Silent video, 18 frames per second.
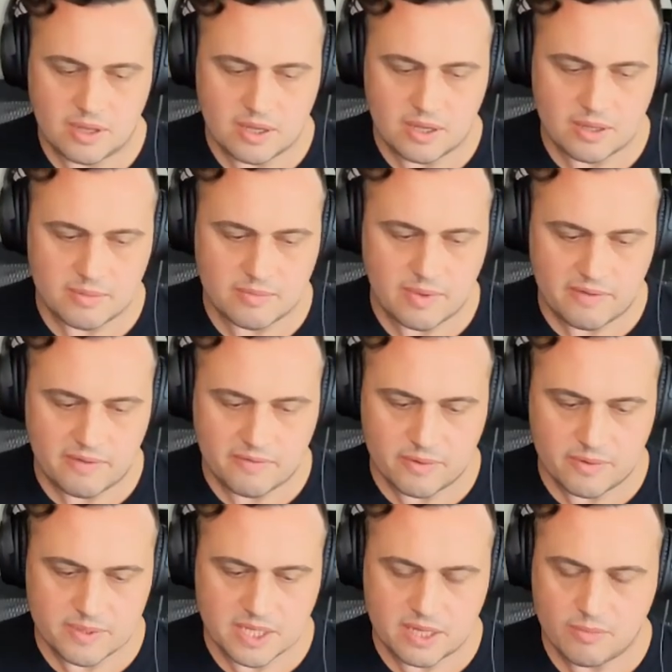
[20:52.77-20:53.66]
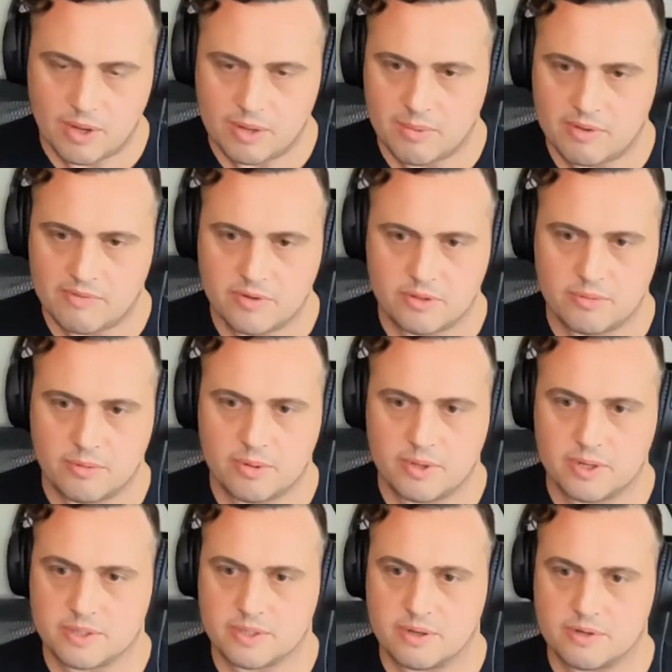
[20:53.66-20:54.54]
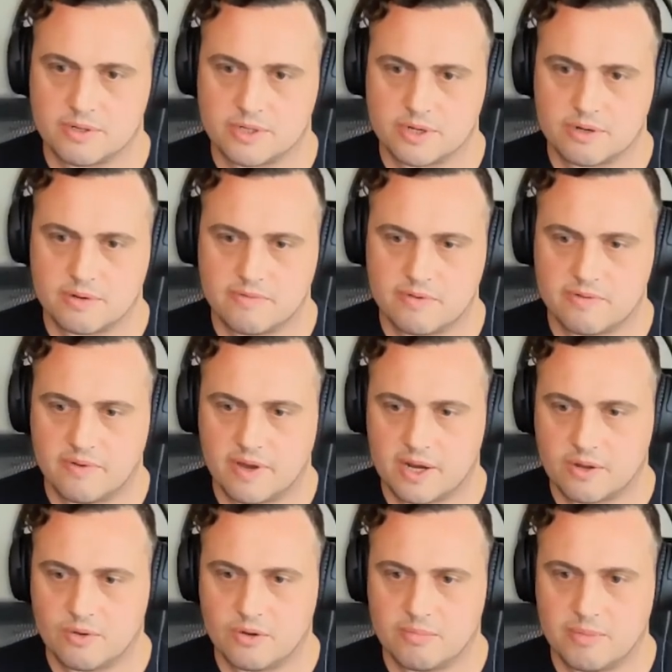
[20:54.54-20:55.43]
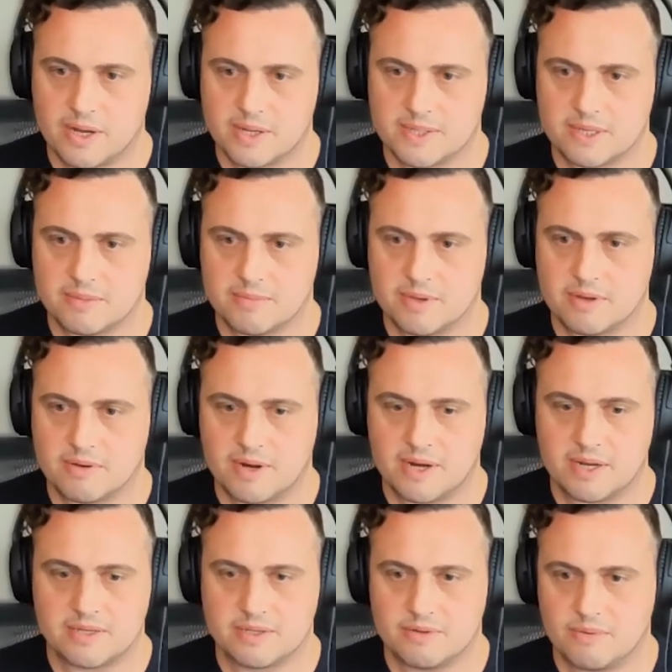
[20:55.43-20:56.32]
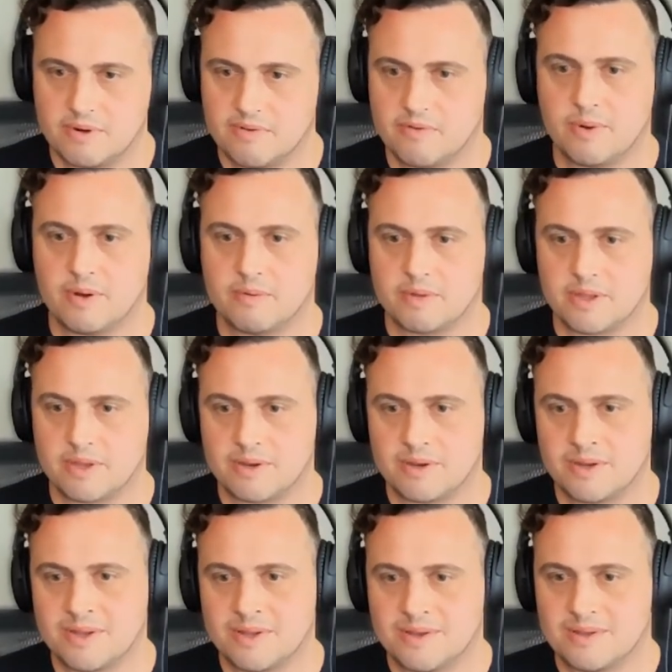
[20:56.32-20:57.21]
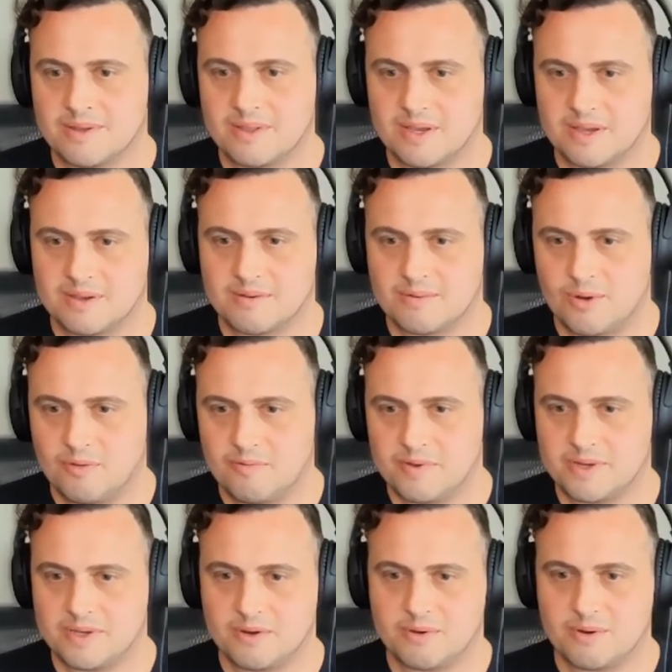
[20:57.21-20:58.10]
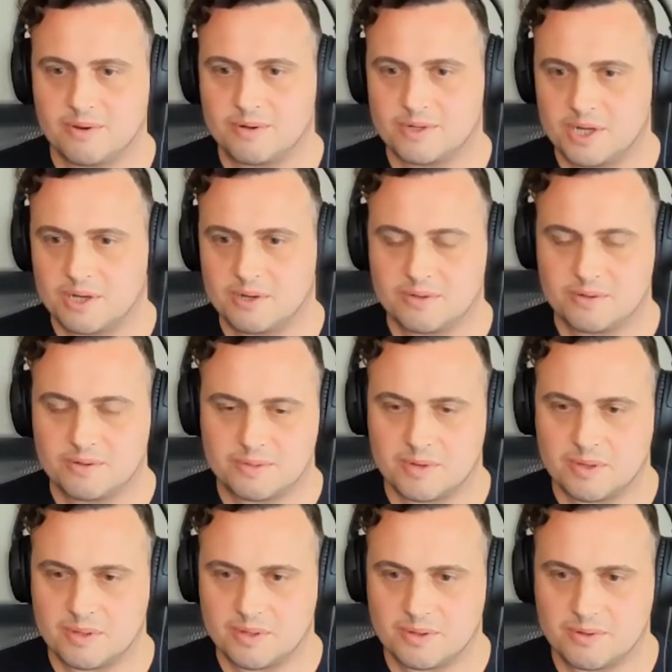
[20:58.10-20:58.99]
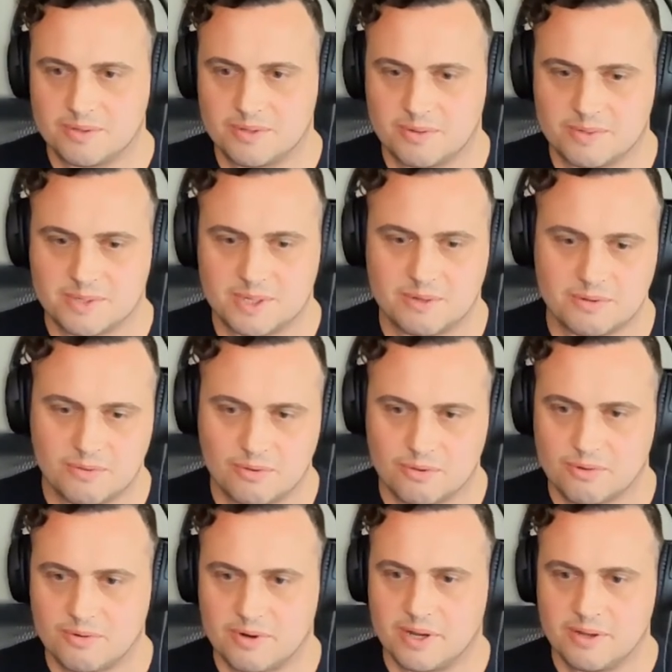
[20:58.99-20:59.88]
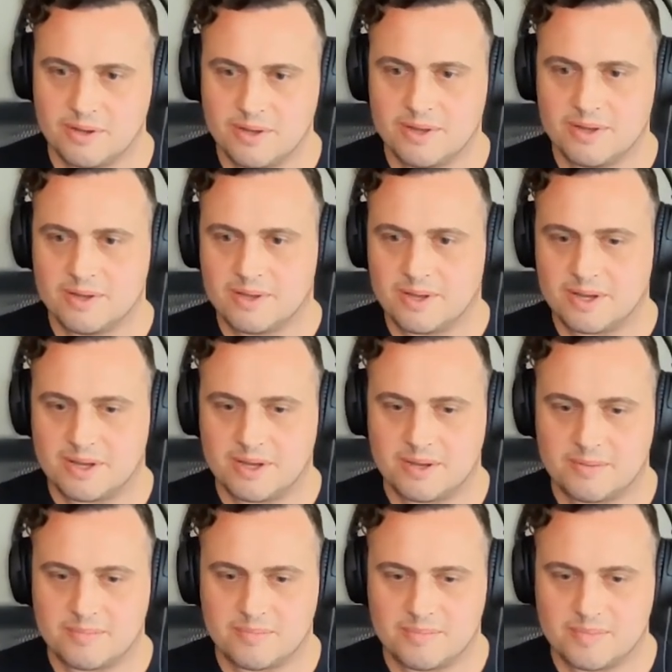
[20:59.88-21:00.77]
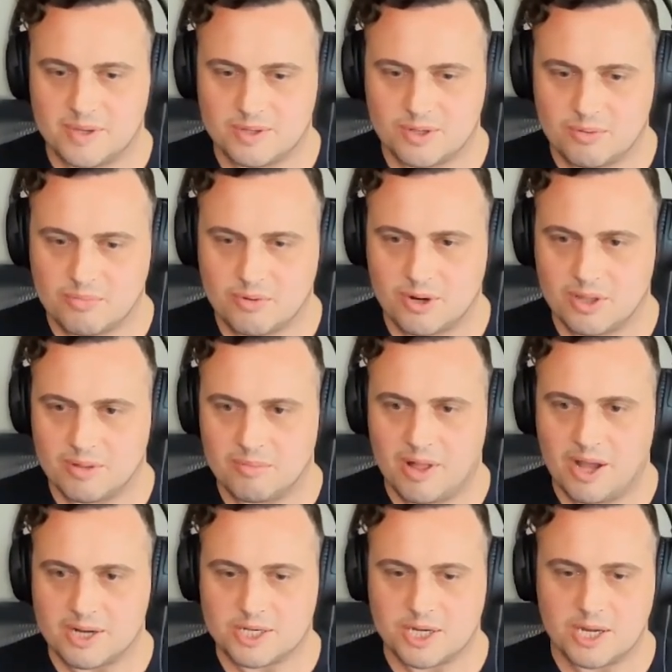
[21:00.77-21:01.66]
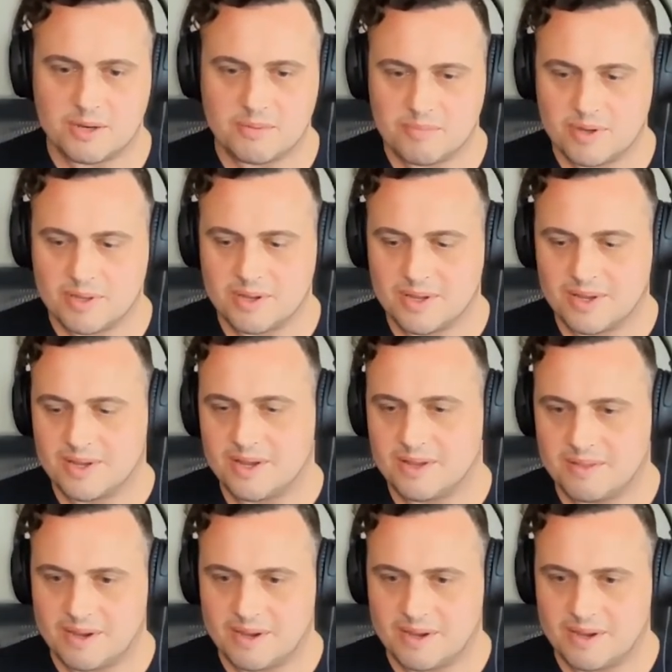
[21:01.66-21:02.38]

Um, I feel the same way about vulnerability disclosure. If you find a cool bug in something, great, do whatever you want with it like hopefully you don't go to jail and do something illegal don't sell to north korea um, you know don't put it on the blockchain but right.